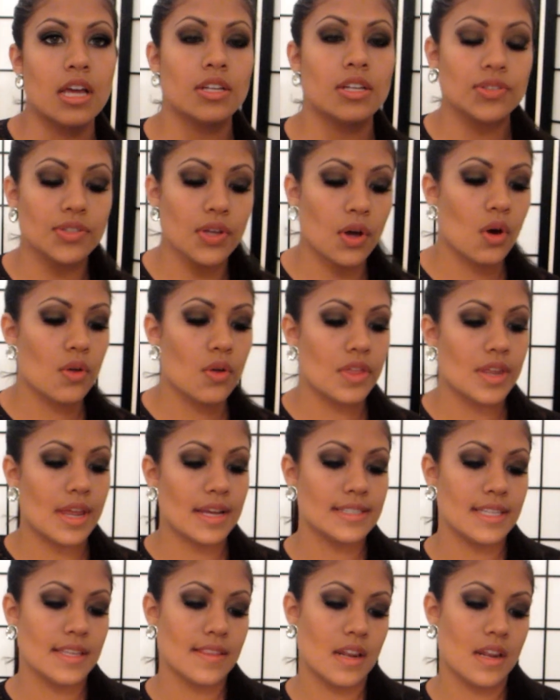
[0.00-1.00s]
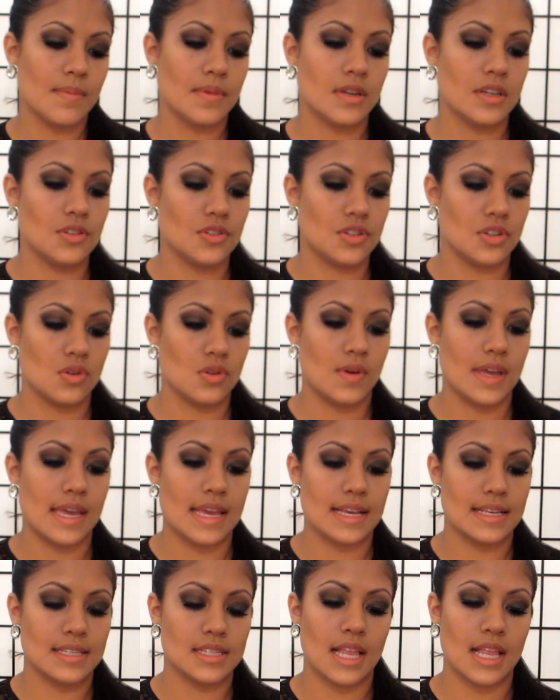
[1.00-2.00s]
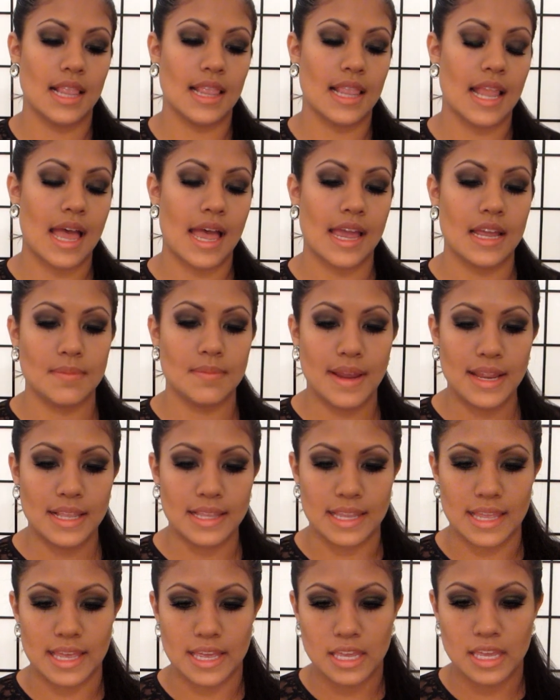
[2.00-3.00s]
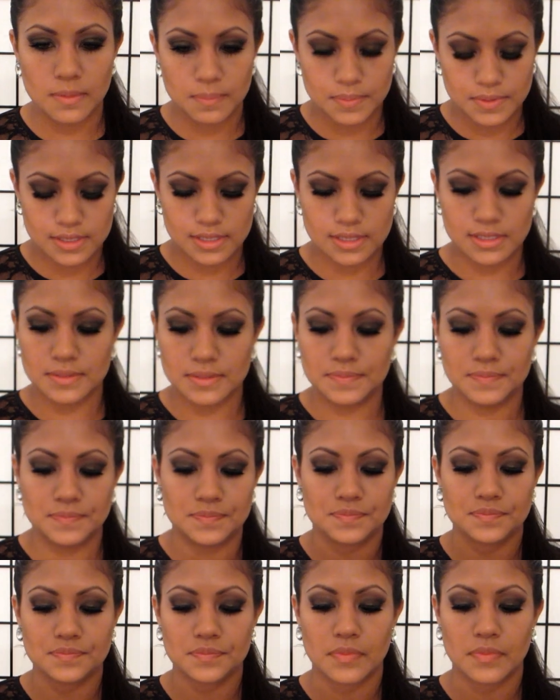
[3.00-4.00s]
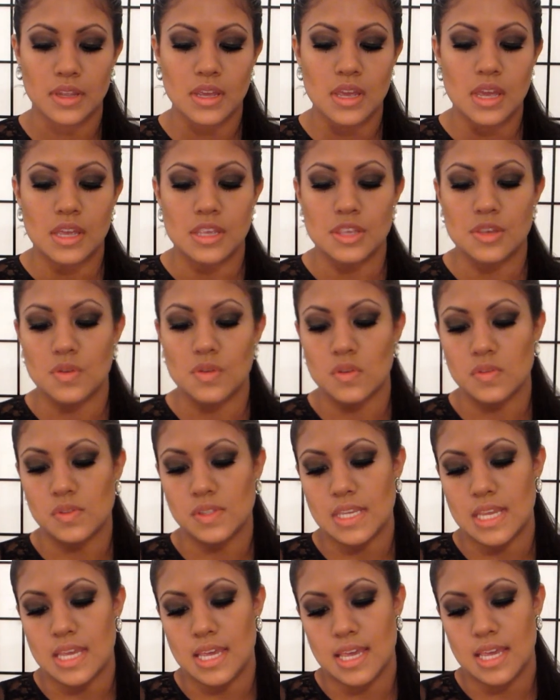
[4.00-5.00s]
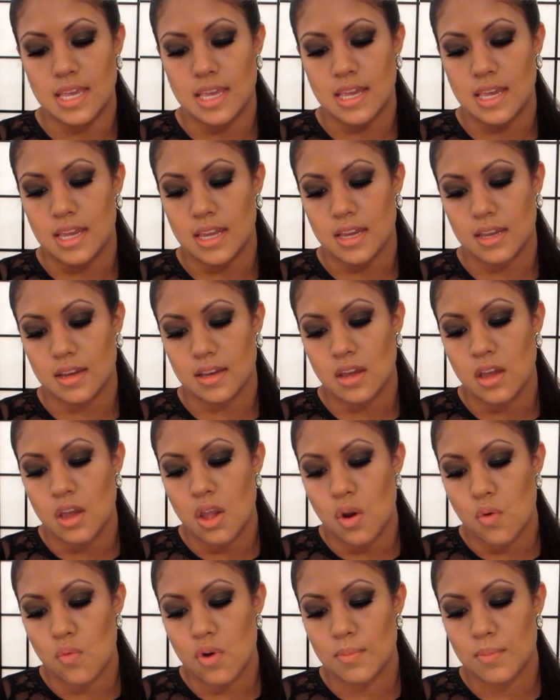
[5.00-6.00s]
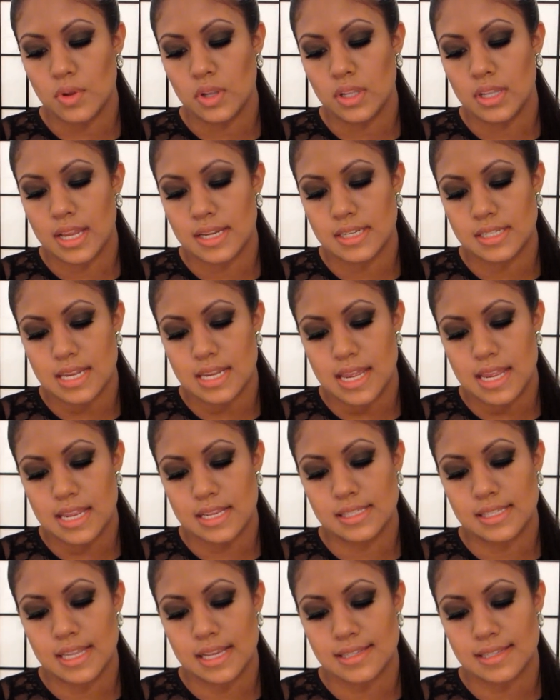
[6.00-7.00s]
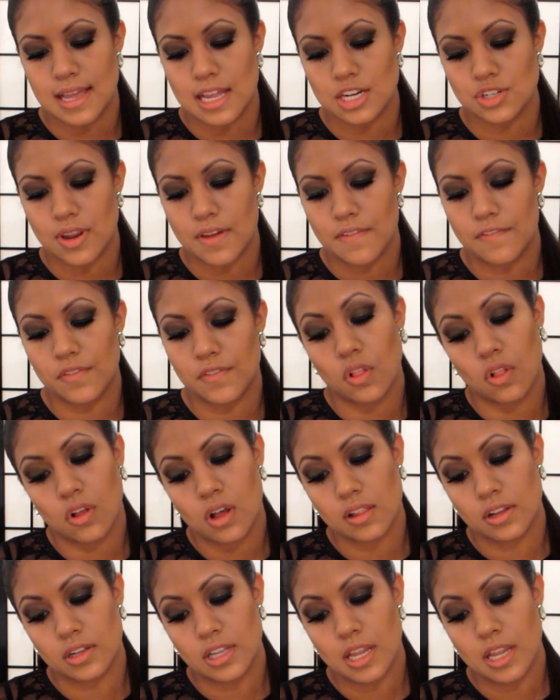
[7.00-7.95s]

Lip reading: So the next thing that I'm gonna do is line my lips using Rimmel London's Exaggerate Full Color